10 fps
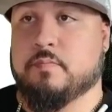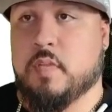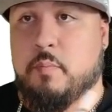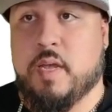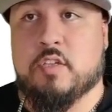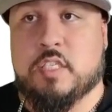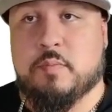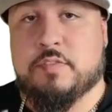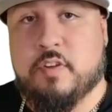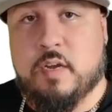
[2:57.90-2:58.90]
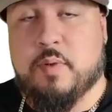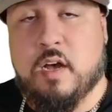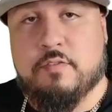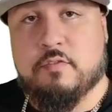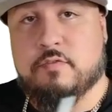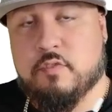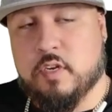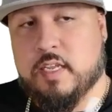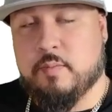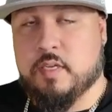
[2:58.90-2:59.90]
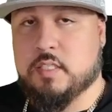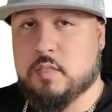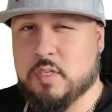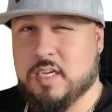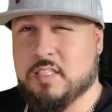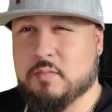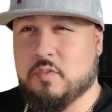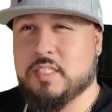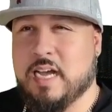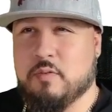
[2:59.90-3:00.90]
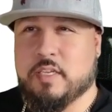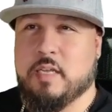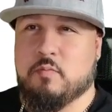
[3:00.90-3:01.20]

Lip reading: MailChimp is very powerful for keeping in touch with customers. I would keep